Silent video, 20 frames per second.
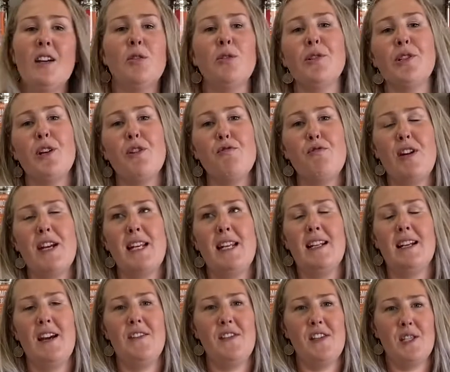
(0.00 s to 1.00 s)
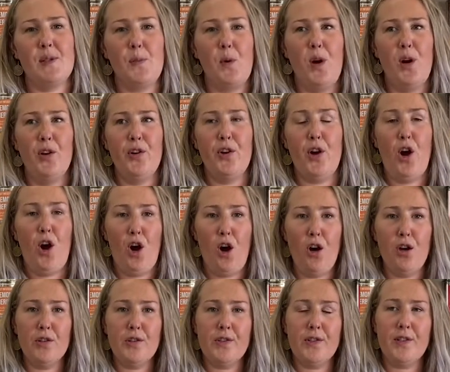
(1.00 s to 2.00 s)
also really like this one
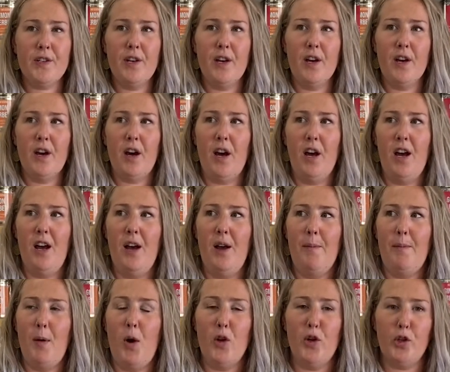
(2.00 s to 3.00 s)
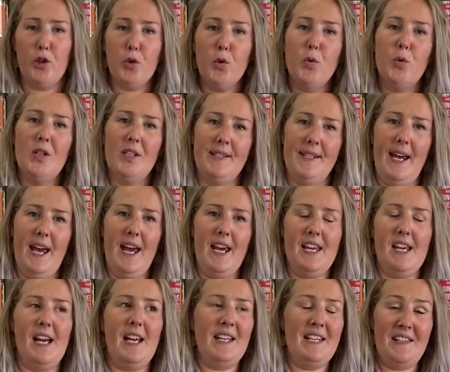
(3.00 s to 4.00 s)
hot on a cooler day
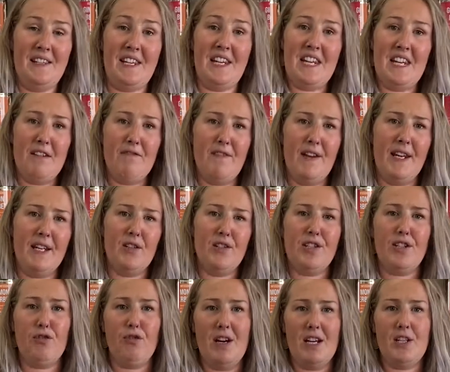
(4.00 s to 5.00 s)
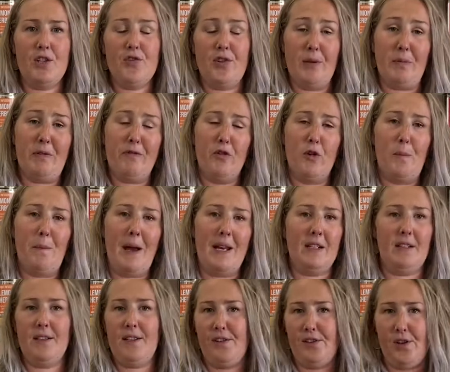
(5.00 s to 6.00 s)
and in the evening. It's a great drink before bed
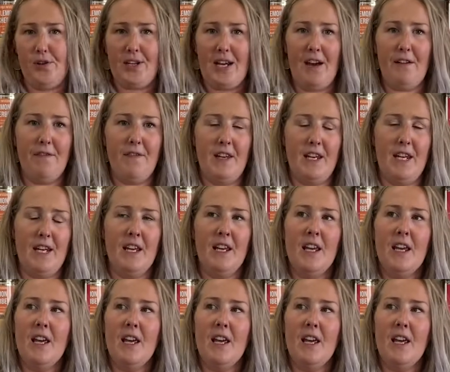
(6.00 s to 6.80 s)
because no caffeine.